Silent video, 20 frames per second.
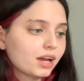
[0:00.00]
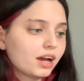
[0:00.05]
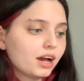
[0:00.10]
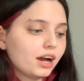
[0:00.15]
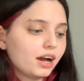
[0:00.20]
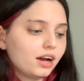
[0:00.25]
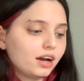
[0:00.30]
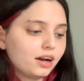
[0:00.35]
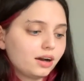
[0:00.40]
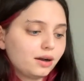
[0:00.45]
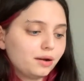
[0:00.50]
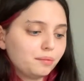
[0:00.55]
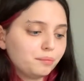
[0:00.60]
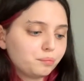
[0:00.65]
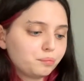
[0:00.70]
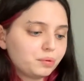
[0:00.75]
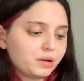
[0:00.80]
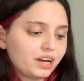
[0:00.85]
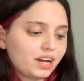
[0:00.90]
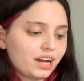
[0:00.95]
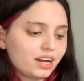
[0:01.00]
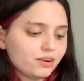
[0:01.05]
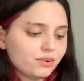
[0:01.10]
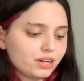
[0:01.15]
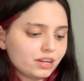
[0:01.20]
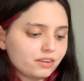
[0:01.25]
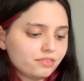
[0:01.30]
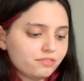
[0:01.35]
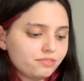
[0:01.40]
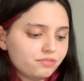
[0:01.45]
But I don't
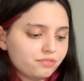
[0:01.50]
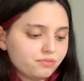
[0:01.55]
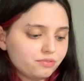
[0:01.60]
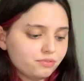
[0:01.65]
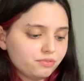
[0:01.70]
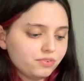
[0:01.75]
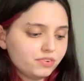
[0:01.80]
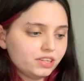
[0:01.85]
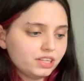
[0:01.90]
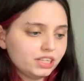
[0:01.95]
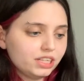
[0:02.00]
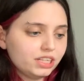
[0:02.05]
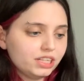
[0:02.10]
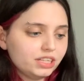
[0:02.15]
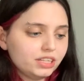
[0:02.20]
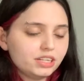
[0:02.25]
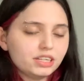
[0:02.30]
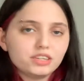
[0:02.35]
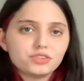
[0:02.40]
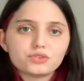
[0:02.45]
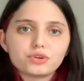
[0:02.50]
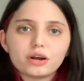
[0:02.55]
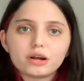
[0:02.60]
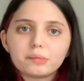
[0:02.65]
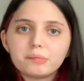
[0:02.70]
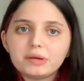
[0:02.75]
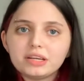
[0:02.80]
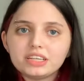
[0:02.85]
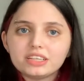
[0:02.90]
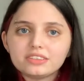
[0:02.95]
have really any strong
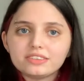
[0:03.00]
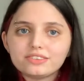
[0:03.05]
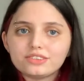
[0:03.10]
opinions,